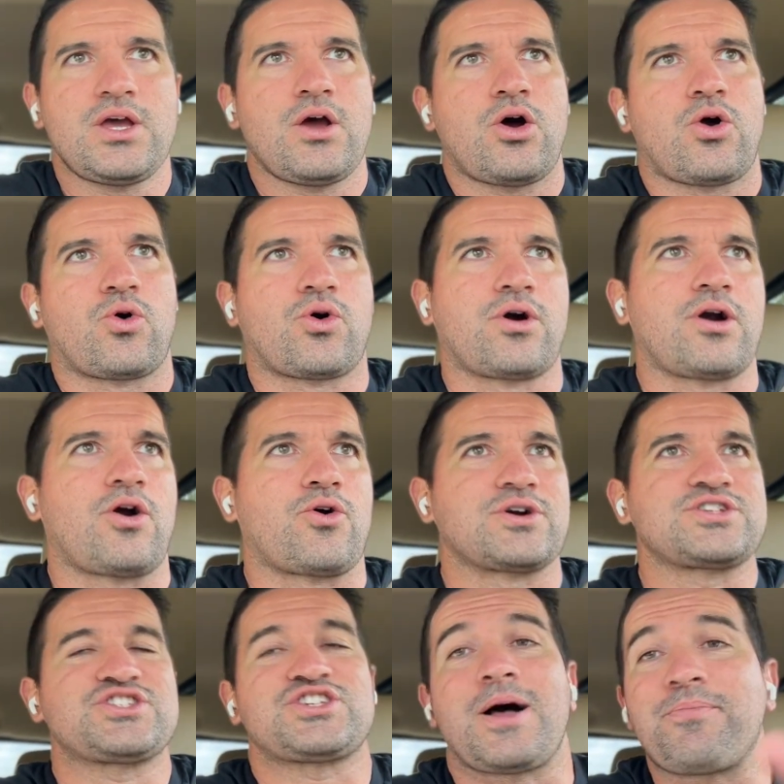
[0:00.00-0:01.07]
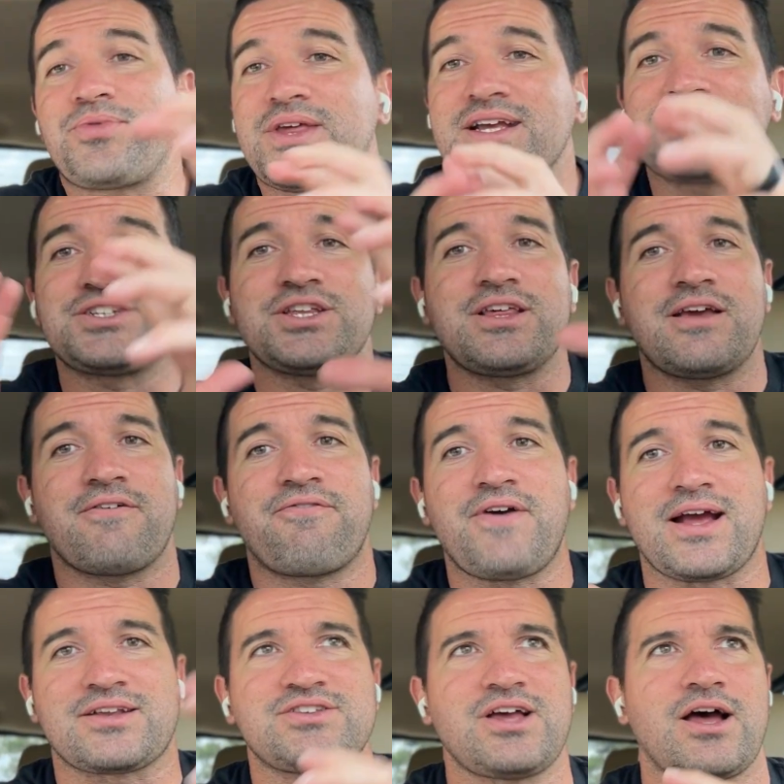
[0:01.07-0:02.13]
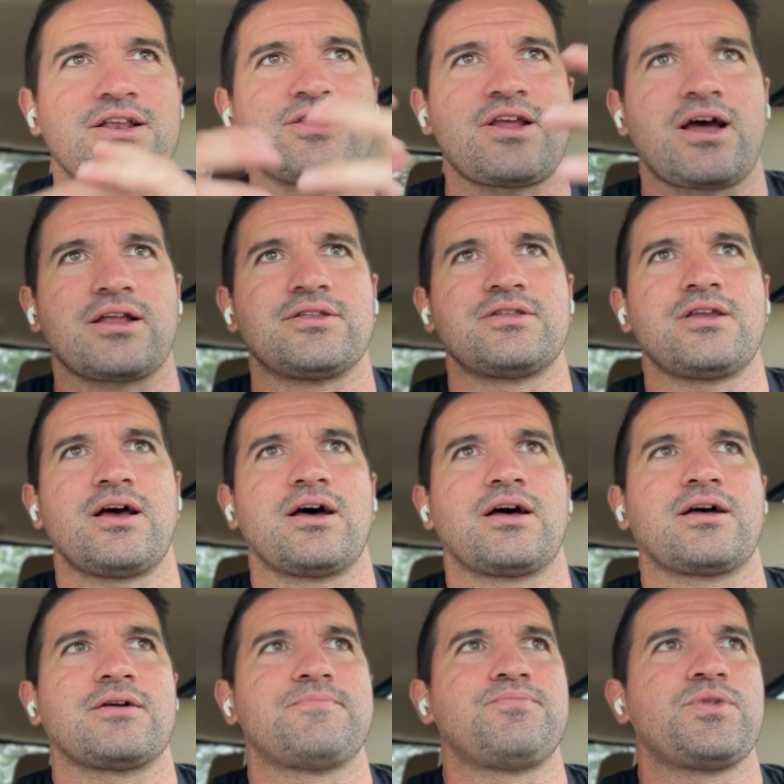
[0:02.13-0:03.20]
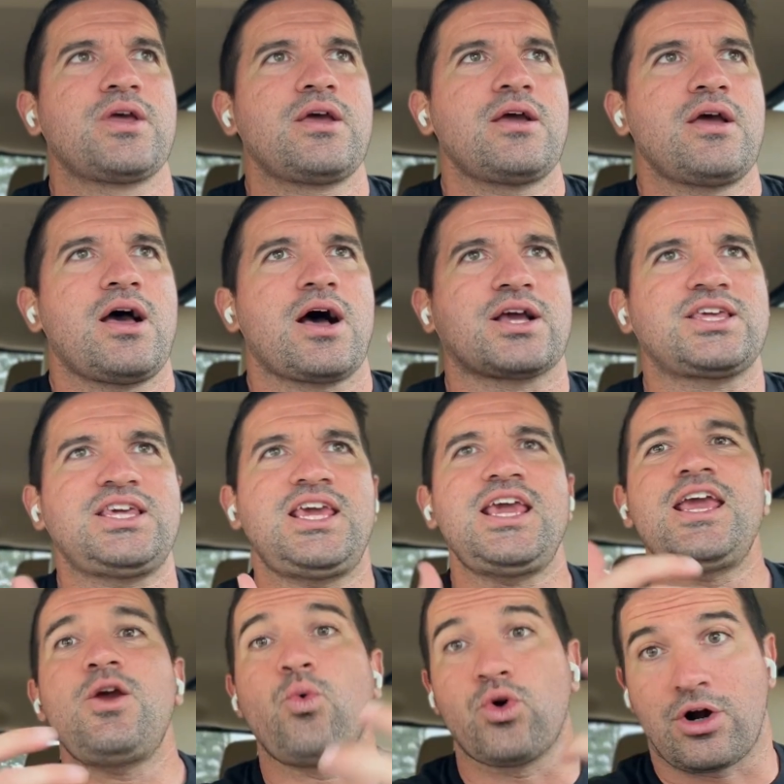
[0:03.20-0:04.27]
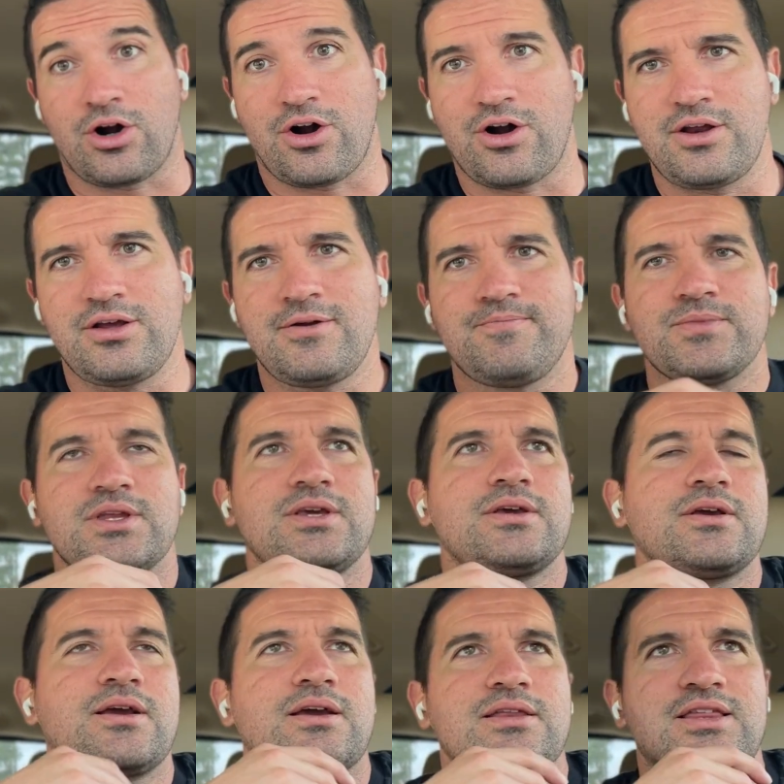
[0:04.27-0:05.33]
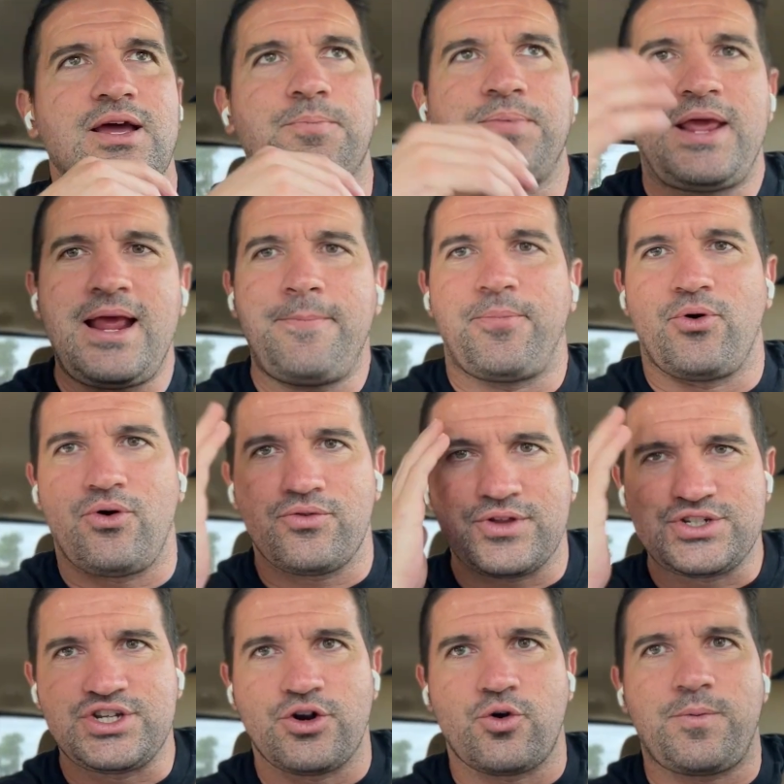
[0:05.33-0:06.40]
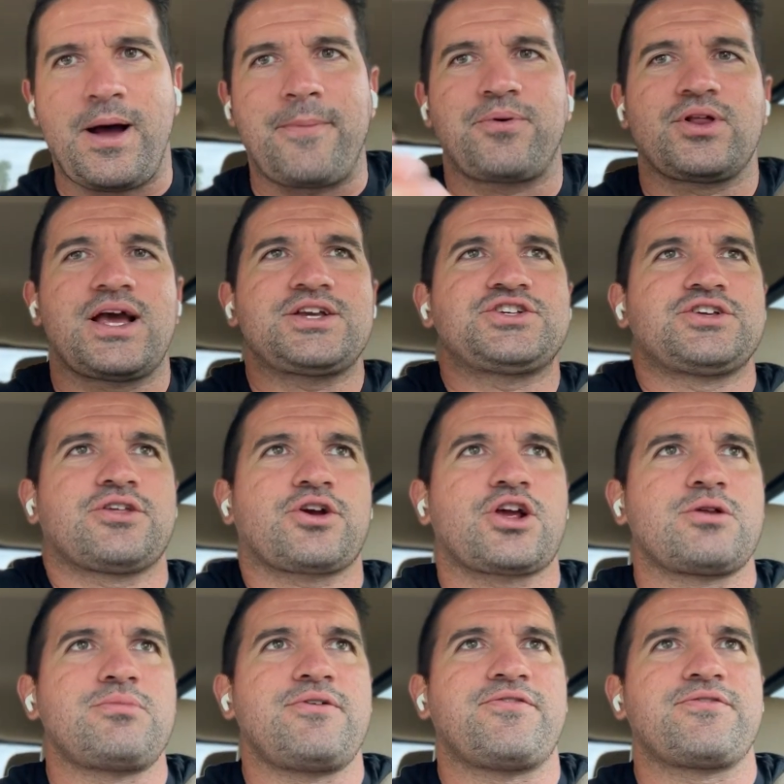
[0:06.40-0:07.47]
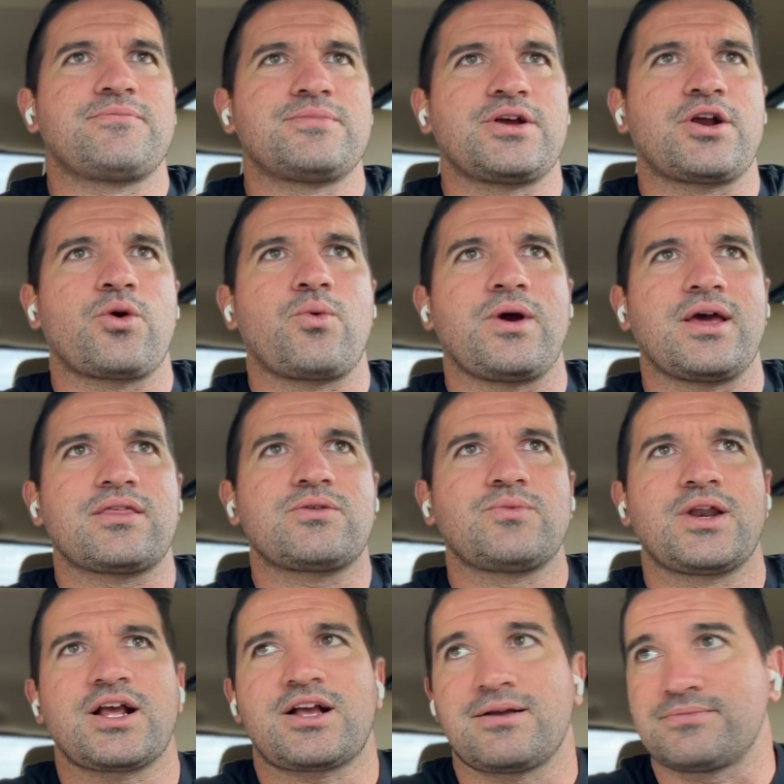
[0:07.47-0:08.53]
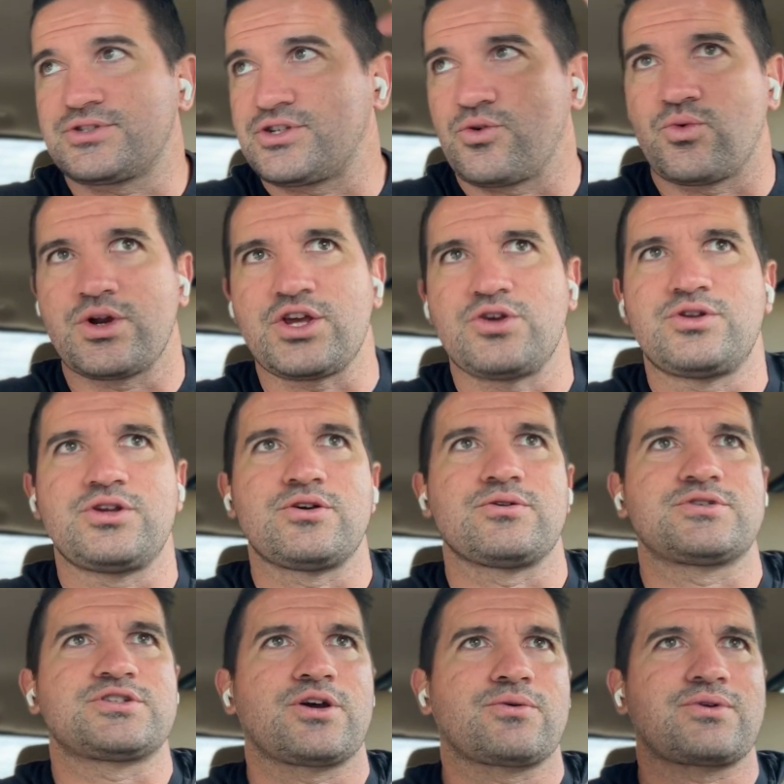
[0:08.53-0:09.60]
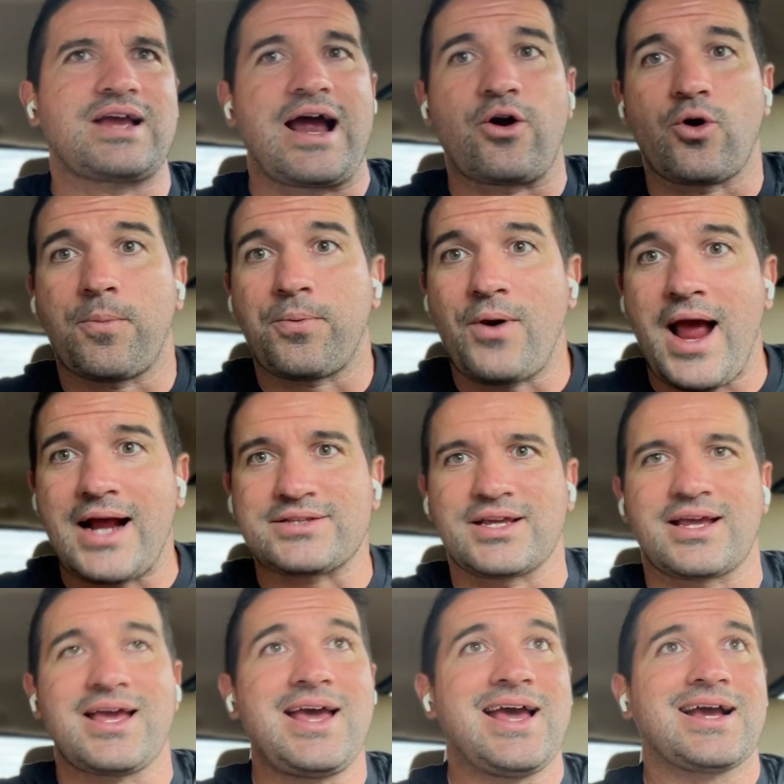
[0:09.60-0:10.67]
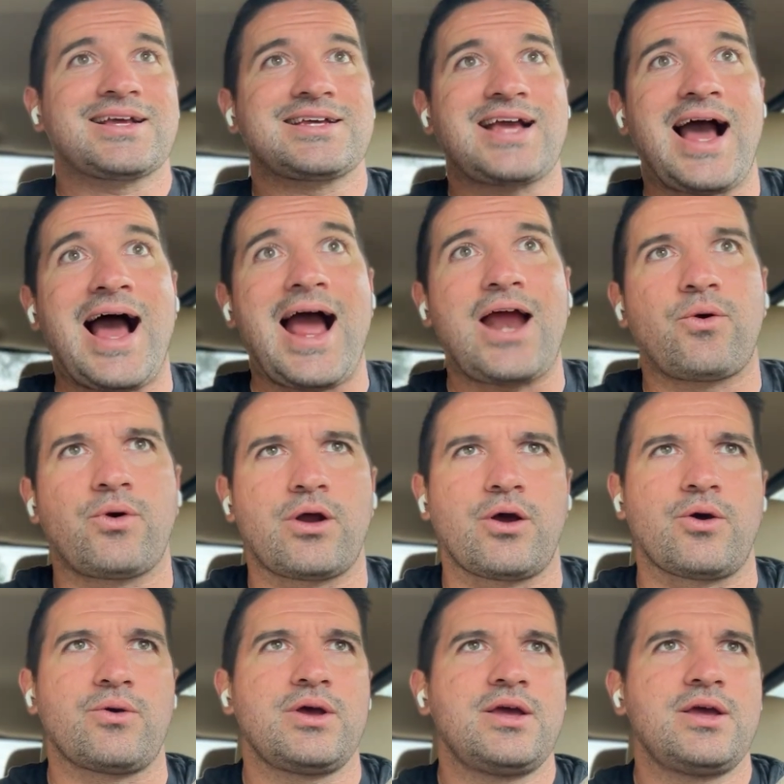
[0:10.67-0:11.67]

or something to the effect, a keyword that people, the general population, are going to be familiar with when it comes to what you do. So chiropractic, chiro,